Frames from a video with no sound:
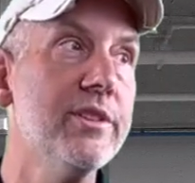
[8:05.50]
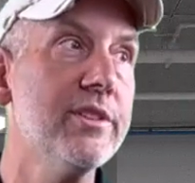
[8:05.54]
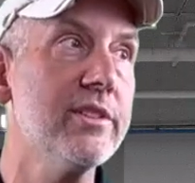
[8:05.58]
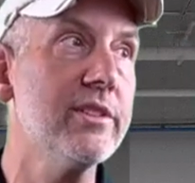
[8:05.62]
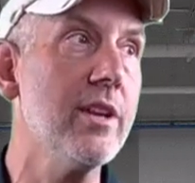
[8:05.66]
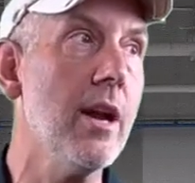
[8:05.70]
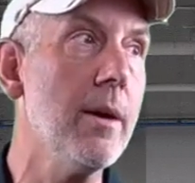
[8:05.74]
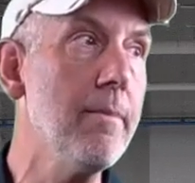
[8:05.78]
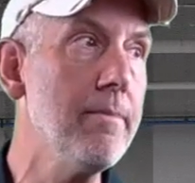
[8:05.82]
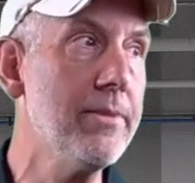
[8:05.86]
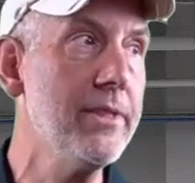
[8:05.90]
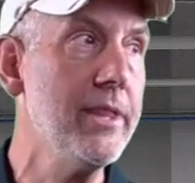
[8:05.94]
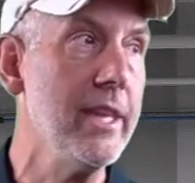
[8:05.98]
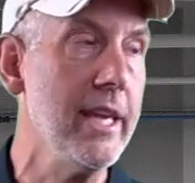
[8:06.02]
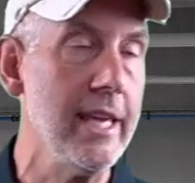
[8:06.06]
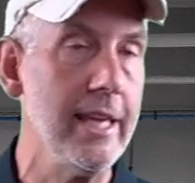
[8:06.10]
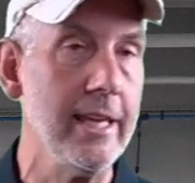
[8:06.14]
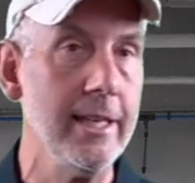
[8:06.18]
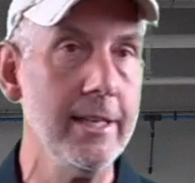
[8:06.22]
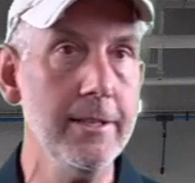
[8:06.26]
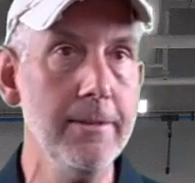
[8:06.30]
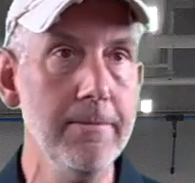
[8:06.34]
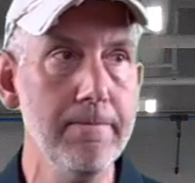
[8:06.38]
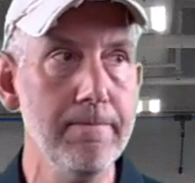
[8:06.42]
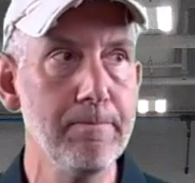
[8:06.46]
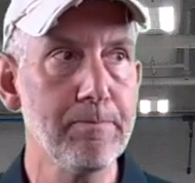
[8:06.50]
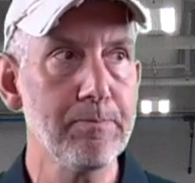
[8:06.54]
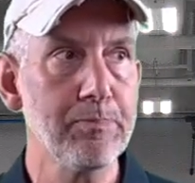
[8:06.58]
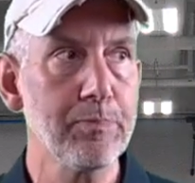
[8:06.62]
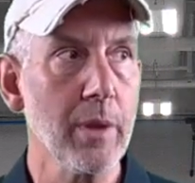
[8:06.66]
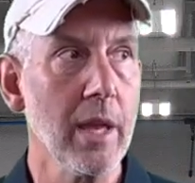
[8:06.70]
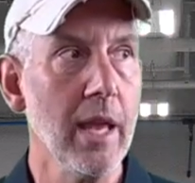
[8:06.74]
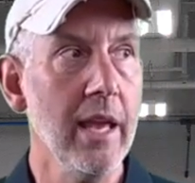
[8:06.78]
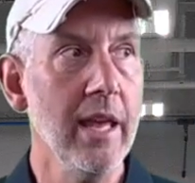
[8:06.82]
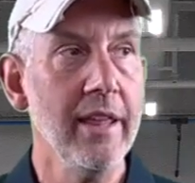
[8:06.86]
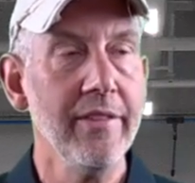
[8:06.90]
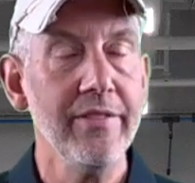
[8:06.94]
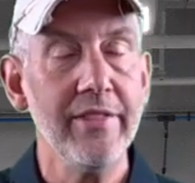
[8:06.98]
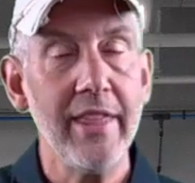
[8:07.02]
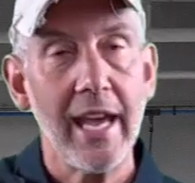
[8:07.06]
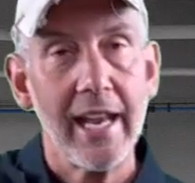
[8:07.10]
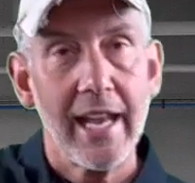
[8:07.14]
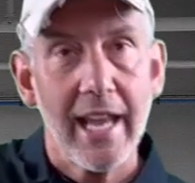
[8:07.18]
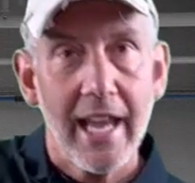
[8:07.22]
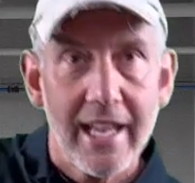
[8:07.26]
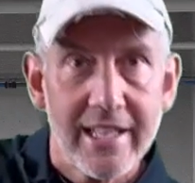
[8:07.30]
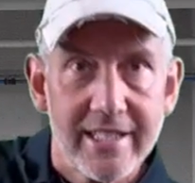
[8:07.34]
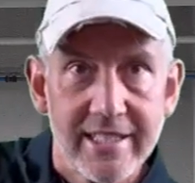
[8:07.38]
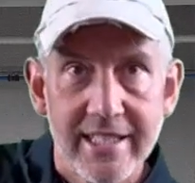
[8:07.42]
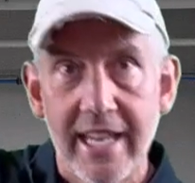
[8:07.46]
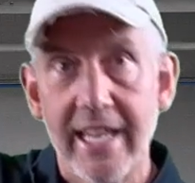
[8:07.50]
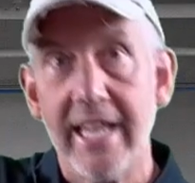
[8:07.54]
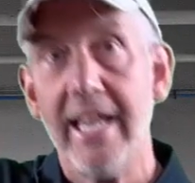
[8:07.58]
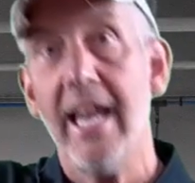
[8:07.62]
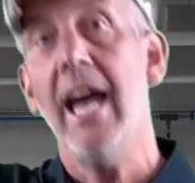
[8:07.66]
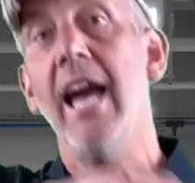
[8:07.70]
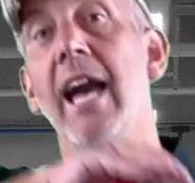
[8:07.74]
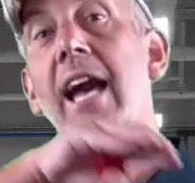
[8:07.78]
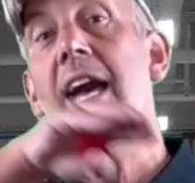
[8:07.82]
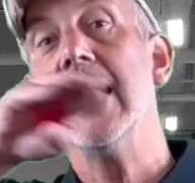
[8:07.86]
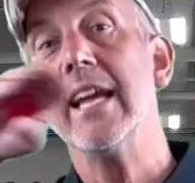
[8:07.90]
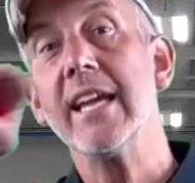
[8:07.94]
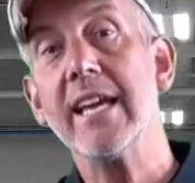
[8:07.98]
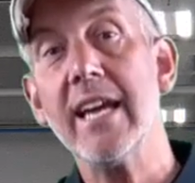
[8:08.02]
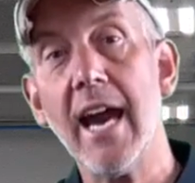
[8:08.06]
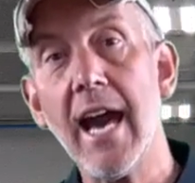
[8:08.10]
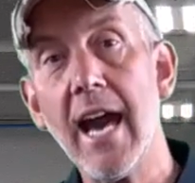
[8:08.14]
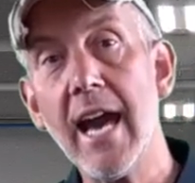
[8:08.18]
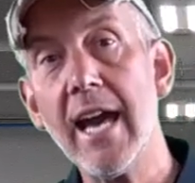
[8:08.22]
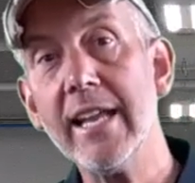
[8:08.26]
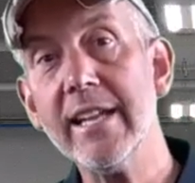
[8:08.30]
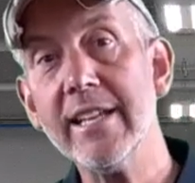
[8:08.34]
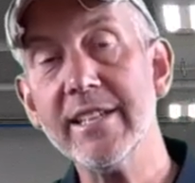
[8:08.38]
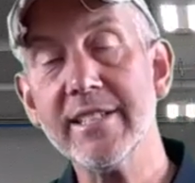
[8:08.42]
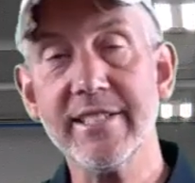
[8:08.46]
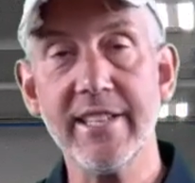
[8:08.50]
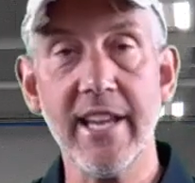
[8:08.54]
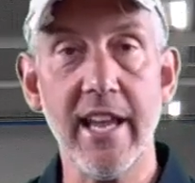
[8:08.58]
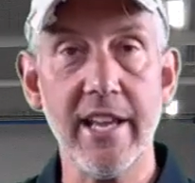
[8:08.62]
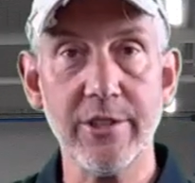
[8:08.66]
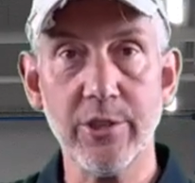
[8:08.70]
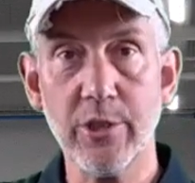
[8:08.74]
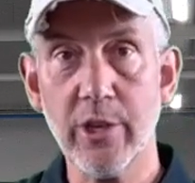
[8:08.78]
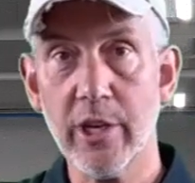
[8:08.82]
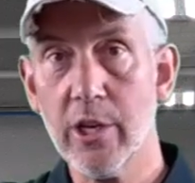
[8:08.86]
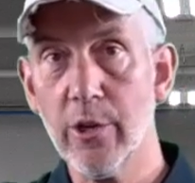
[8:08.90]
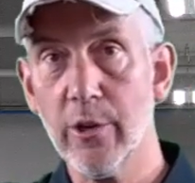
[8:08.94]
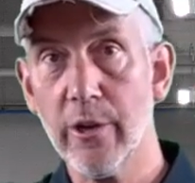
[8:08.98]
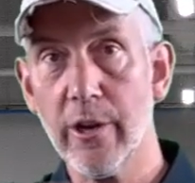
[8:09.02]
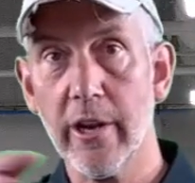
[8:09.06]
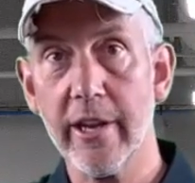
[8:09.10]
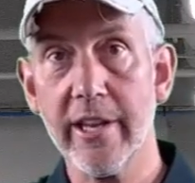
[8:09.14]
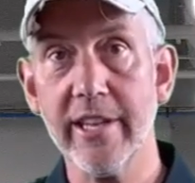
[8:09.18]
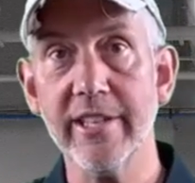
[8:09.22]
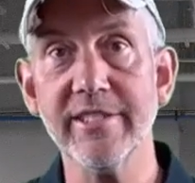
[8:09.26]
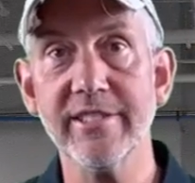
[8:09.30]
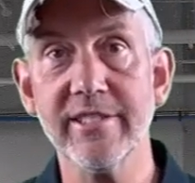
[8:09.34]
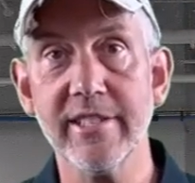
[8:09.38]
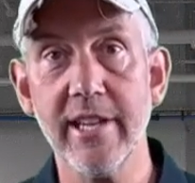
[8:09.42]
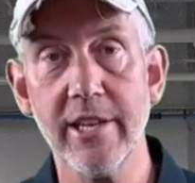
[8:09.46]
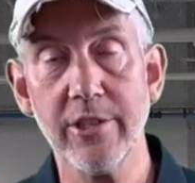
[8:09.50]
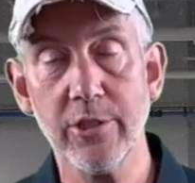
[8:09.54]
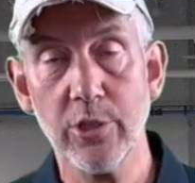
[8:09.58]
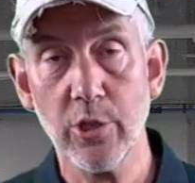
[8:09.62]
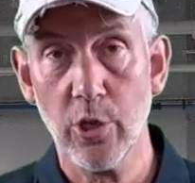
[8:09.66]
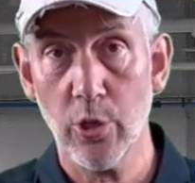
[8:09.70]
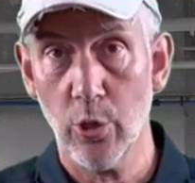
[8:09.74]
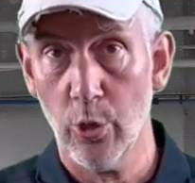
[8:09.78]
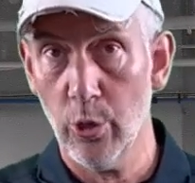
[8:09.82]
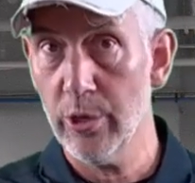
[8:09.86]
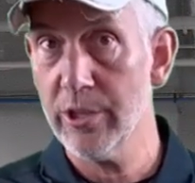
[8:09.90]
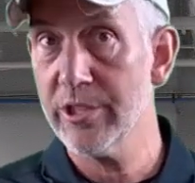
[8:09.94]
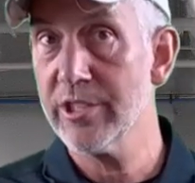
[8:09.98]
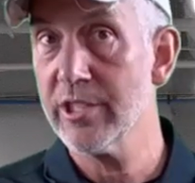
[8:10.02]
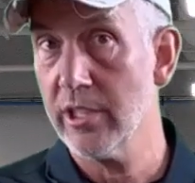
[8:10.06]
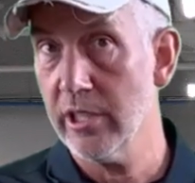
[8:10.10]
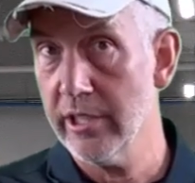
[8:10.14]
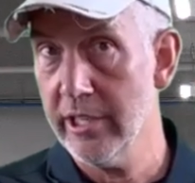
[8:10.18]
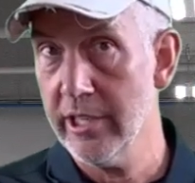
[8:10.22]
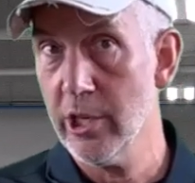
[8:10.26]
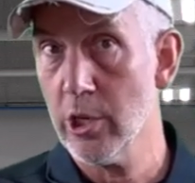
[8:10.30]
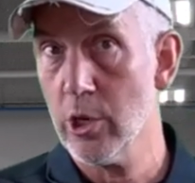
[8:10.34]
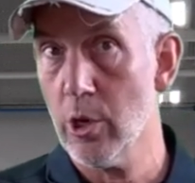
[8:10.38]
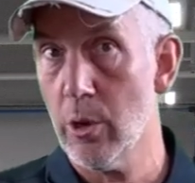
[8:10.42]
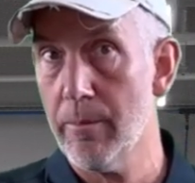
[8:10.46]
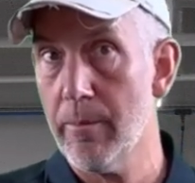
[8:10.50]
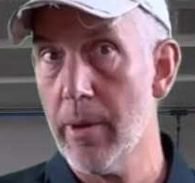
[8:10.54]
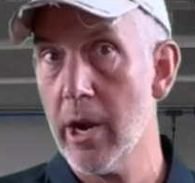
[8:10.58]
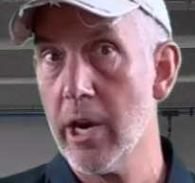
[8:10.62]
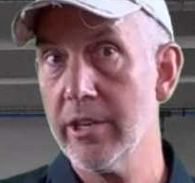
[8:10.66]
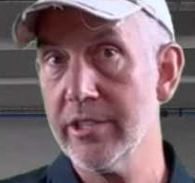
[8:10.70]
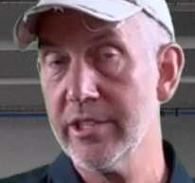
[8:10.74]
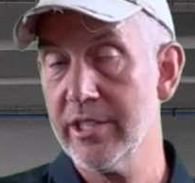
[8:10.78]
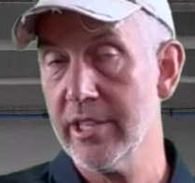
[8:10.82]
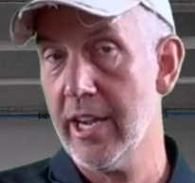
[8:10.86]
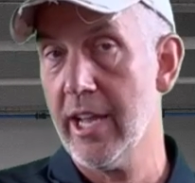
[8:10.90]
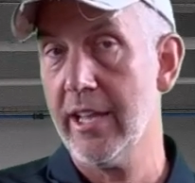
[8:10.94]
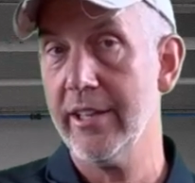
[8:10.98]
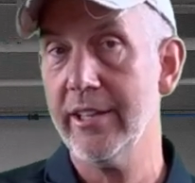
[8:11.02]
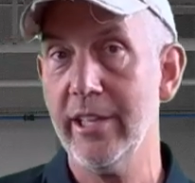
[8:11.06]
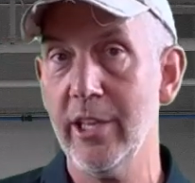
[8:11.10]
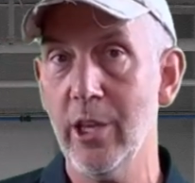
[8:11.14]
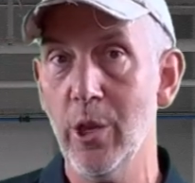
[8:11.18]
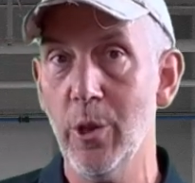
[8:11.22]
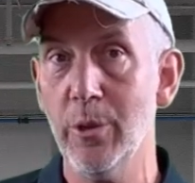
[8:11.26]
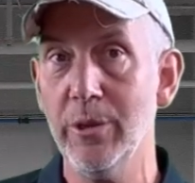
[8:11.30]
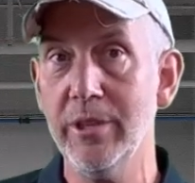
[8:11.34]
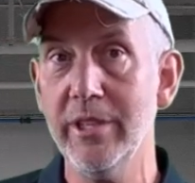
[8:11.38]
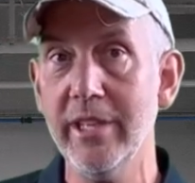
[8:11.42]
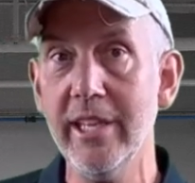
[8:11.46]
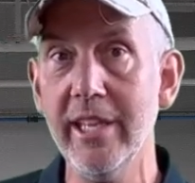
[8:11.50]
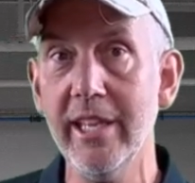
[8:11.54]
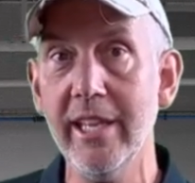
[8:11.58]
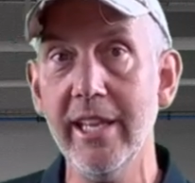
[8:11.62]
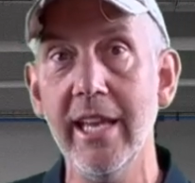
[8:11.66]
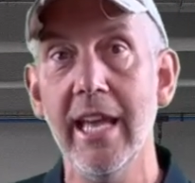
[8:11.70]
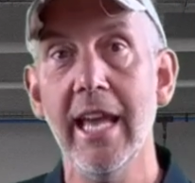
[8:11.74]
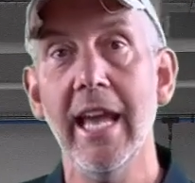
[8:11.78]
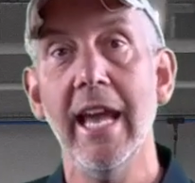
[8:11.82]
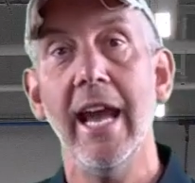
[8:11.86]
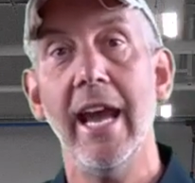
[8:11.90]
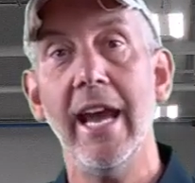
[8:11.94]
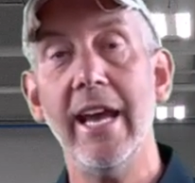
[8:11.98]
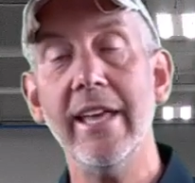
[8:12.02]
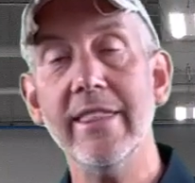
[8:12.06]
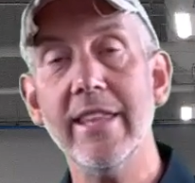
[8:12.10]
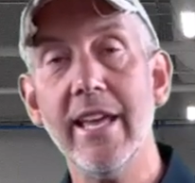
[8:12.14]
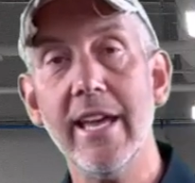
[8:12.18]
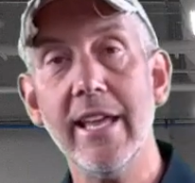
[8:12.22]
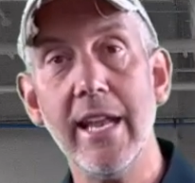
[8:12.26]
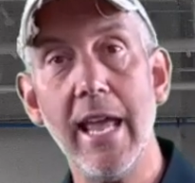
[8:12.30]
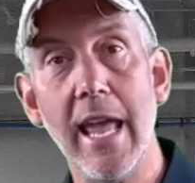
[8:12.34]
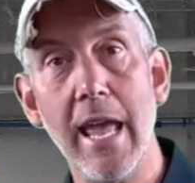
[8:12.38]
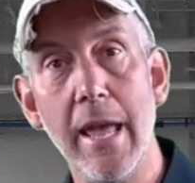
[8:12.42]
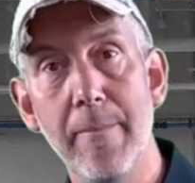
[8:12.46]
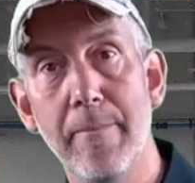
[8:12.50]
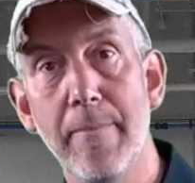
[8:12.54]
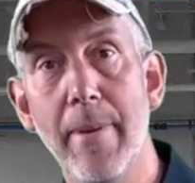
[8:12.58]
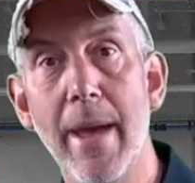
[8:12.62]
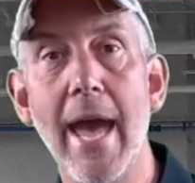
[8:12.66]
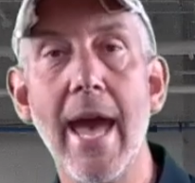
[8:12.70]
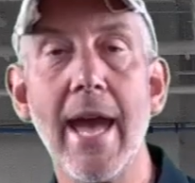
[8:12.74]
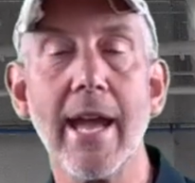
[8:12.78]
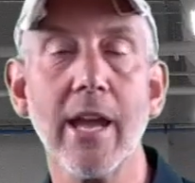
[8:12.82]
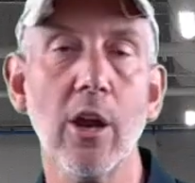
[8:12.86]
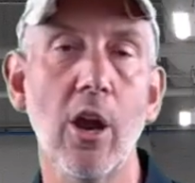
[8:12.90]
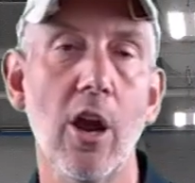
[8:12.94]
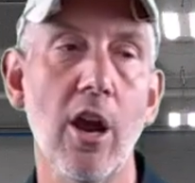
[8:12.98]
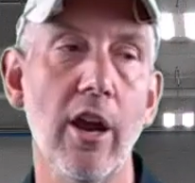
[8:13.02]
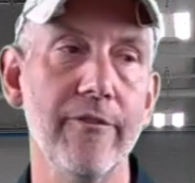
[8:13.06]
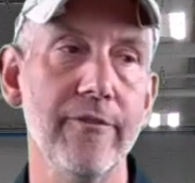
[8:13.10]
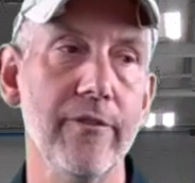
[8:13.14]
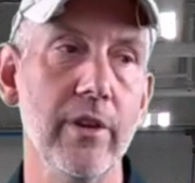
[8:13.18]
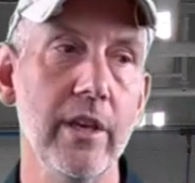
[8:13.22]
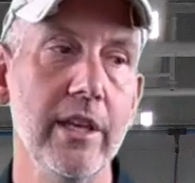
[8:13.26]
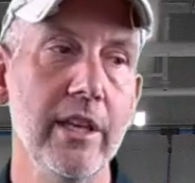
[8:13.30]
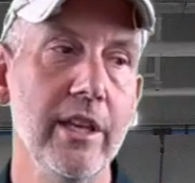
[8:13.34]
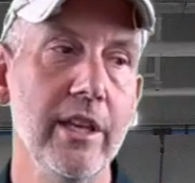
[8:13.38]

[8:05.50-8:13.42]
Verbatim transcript: something that has a con-eccentric or a concentric or a cylindrical margin on the OD and then a back off?